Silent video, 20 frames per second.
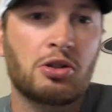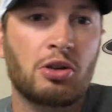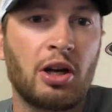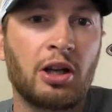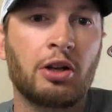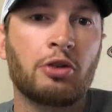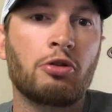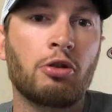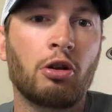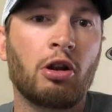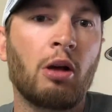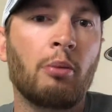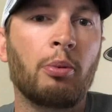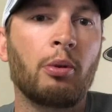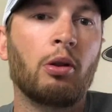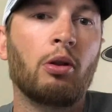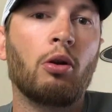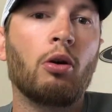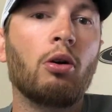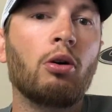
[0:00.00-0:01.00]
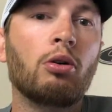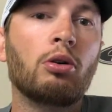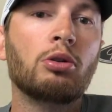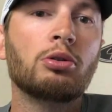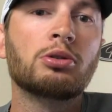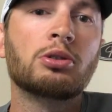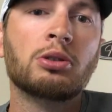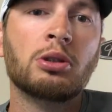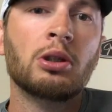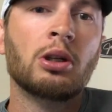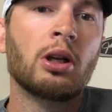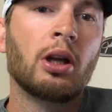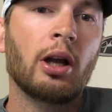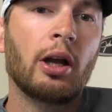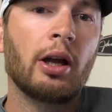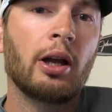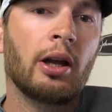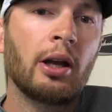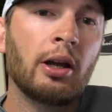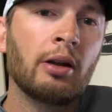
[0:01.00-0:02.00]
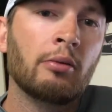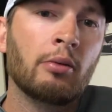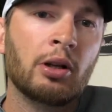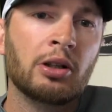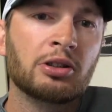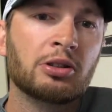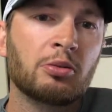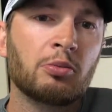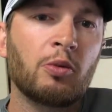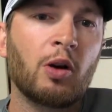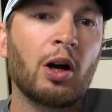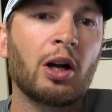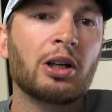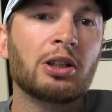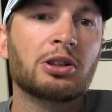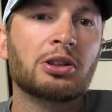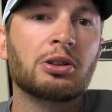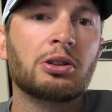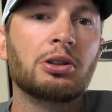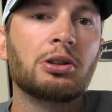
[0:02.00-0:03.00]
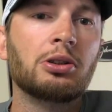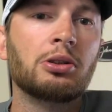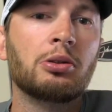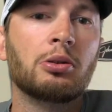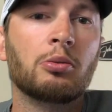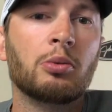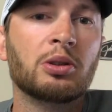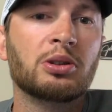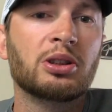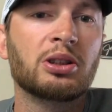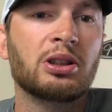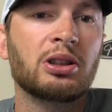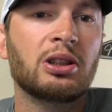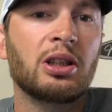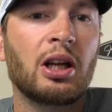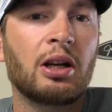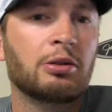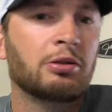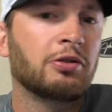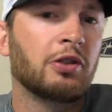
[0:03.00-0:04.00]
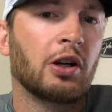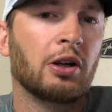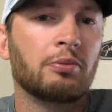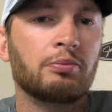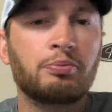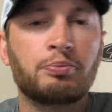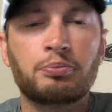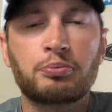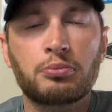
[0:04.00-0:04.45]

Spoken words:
So I had to drill a couple of little holes and run some wires through, and once I did that, I was fine.